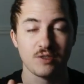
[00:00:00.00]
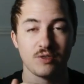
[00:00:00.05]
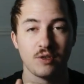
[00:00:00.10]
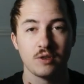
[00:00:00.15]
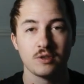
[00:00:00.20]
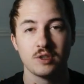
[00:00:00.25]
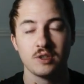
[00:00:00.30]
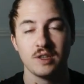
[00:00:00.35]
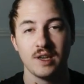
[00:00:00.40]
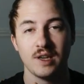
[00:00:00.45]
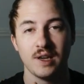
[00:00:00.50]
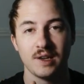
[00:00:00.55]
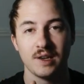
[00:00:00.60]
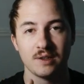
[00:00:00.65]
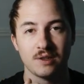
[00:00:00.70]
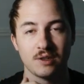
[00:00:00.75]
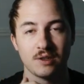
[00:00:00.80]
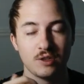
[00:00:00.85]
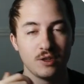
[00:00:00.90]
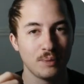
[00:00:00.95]
the end,
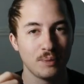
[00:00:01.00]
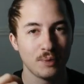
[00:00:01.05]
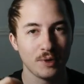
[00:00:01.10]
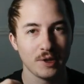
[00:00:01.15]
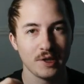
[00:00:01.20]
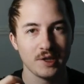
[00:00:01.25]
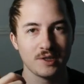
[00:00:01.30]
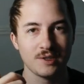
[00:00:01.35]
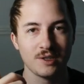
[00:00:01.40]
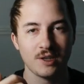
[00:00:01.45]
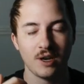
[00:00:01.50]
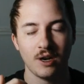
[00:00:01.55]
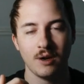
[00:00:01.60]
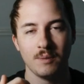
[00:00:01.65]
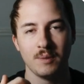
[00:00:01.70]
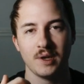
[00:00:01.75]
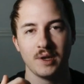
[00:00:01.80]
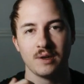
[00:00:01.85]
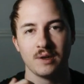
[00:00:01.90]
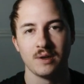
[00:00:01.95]
could you please
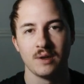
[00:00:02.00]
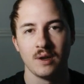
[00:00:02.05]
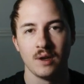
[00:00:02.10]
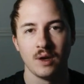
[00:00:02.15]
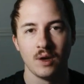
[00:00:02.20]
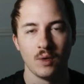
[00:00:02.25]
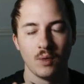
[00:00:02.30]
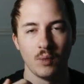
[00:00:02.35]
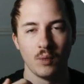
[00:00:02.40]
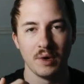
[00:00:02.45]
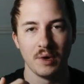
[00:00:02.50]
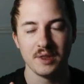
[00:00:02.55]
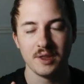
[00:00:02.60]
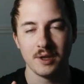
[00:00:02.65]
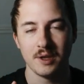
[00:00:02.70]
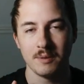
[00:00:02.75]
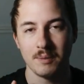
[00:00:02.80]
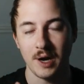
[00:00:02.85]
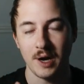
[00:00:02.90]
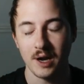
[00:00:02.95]
comment win the
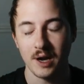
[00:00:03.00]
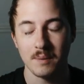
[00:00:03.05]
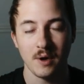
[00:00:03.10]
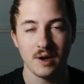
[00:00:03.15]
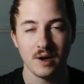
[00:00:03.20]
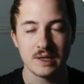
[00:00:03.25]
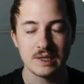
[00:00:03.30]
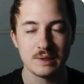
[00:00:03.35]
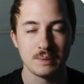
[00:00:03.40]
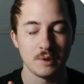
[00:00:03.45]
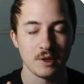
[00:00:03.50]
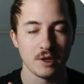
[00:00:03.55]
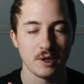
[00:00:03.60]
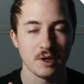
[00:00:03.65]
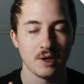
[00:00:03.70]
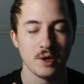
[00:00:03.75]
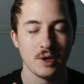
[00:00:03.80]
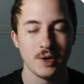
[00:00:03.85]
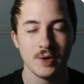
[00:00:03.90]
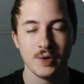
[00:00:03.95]
buy box
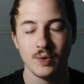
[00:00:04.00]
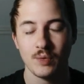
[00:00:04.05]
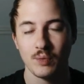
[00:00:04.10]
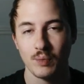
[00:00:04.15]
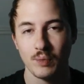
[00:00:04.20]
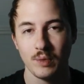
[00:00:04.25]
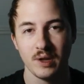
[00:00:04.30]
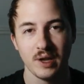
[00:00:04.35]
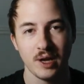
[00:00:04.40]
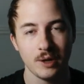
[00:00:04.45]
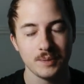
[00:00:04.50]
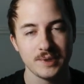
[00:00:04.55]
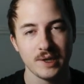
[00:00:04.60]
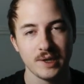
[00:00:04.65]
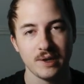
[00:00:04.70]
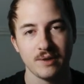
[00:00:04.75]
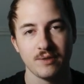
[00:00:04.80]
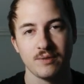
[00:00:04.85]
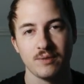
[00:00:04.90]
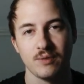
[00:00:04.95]
below? Really helps
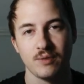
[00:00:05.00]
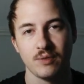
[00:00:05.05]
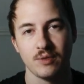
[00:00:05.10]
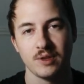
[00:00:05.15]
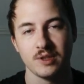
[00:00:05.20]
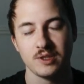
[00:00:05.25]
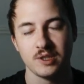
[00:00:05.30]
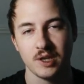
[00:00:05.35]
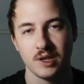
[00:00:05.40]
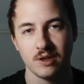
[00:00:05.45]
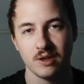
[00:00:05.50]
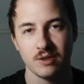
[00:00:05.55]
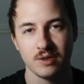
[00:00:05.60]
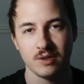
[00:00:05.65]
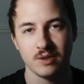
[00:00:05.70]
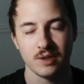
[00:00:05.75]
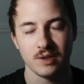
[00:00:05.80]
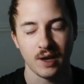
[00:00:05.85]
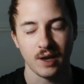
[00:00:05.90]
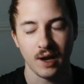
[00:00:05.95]
out for the channel and
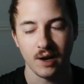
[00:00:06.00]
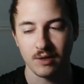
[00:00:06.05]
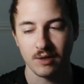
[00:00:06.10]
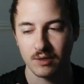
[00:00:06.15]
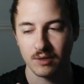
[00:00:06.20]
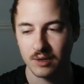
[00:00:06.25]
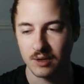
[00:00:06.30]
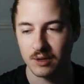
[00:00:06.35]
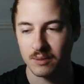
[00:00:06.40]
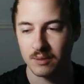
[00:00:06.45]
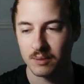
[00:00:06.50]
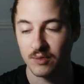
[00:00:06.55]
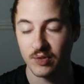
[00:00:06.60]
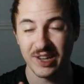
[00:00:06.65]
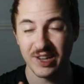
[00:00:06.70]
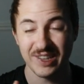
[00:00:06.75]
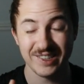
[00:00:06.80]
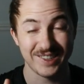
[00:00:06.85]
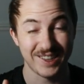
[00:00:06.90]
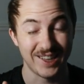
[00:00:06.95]
the algorithm. If you
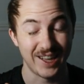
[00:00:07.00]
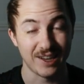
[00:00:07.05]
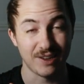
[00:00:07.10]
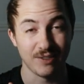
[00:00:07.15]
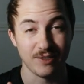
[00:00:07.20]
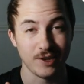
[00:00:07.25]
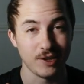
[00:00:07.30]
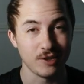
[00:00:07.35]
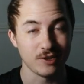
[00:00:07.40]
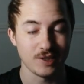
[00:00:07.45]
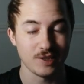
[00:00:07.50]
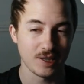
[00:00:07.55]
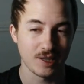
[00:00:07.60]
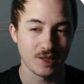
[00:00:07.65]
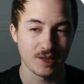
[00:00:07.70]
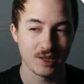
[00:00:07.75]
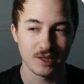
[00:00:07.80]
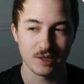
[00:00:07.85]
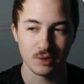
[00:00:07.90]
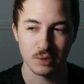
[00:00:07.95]
guys like videos like
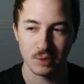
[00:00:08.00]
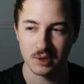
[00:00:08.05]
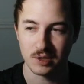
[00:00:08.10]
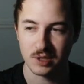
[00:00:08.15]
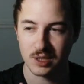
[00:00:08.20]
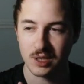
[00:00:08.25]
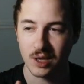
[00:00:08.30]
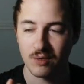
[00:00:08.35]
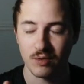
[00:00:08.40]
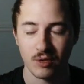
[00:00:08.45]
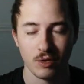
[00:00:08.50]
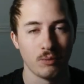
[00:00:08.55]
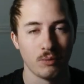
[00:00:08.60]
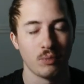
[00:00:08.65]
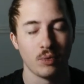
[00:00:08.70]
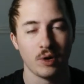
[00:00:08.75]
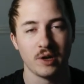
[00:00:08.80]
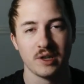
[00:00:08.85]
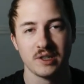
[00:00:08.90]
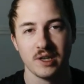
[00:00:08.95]
this where I just give you a
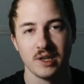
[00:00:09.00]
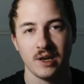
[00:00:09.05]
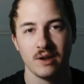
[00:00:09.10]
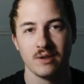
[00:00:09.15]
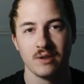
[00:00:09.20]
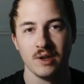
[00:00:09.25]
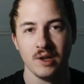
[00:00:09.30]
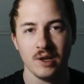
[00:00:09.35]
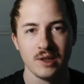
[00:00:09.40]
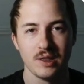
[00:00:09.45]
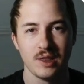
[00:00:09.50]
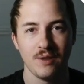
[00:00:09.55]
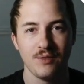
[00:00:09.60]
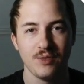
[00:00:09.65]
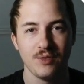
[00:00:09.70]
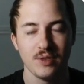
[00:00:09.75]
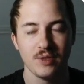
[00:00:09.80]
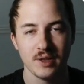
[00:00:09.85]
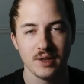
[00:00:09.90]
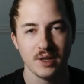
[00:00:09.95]
breakdown,
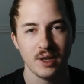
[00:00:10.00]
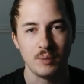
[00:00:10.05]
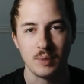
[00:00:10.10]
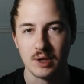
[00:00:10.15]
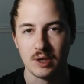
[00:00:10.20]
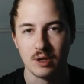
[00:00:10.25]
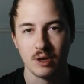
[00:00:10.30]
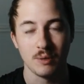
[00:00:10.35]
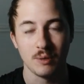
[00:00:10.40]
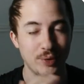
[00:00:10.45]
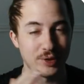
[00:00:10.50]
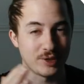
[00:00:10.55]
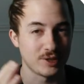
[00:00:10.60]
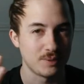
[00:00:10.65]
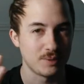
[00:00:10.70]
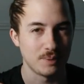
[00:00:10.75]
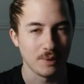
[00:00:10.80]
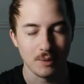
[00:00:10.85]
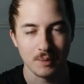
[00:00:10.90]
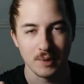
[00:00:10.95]
definitely let me know. I'm
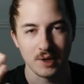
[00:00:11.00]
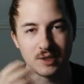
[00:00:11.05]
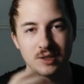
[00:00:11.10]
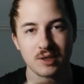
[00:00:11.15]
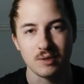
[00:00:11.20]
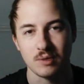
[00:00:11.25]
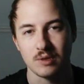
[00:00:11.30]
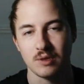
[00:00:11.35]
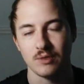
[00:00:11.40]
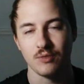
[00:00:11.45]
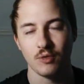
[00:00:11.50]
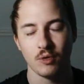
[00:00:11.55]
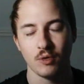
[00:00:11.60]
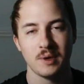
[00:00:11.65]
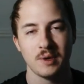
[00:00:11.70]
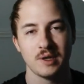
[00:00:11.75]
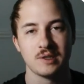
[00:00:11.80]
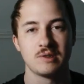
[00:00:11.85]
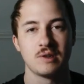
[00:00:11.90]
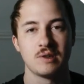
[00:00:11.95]
experimenting with the
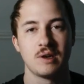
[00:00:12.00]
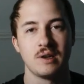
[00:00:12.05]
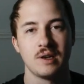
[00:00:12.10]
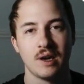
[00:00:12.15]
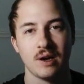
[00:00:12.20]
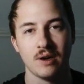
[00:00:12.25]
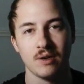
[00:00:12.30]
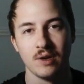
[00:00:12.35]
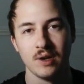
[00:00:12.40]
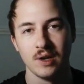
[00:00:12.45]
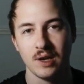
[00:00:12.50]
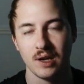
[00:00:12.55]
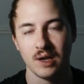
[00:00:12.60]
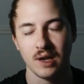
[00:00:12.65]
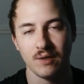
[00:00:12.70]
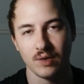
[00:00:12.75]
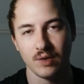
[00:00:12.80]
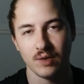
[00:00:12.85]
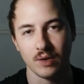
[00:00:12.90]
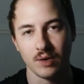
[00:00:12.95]
formats right now, and have
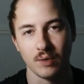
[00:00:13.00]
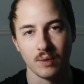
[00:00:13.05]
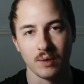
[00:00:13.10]
a good one.